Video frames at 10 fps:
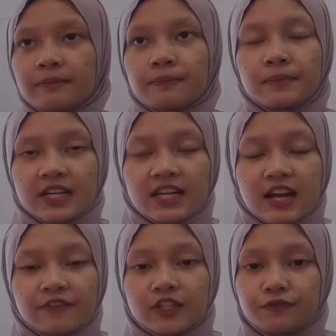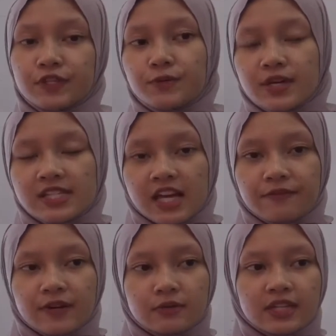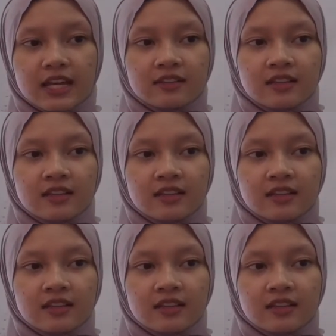But after a few weeks, I found that